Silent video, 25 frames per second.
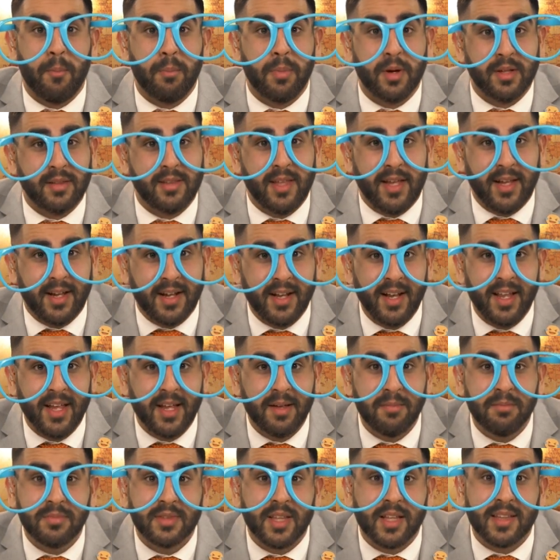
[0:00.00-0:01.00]
but they
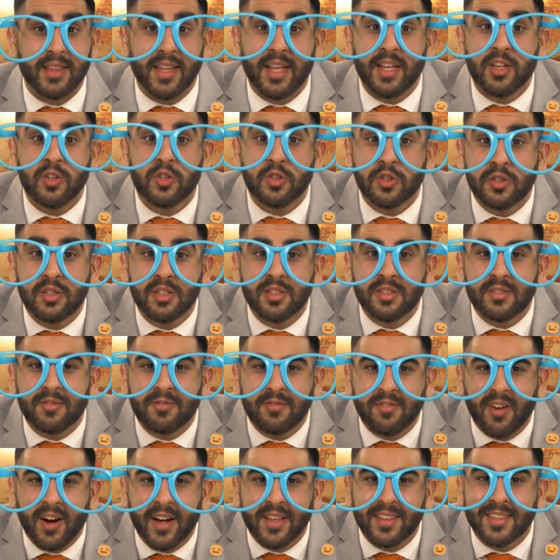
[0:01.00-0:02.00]
claimed that they couldn't
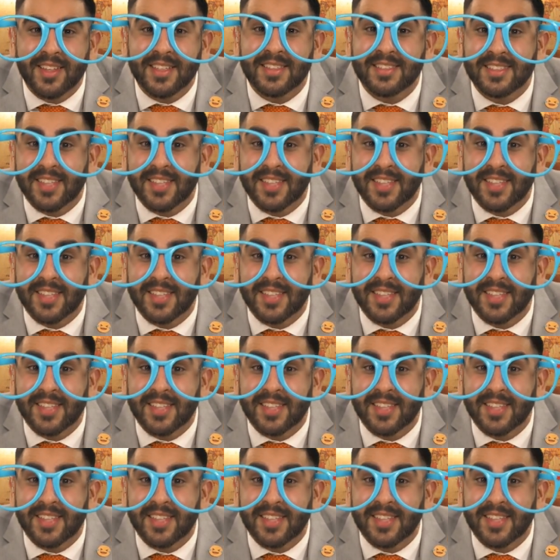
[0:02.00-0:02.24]
find the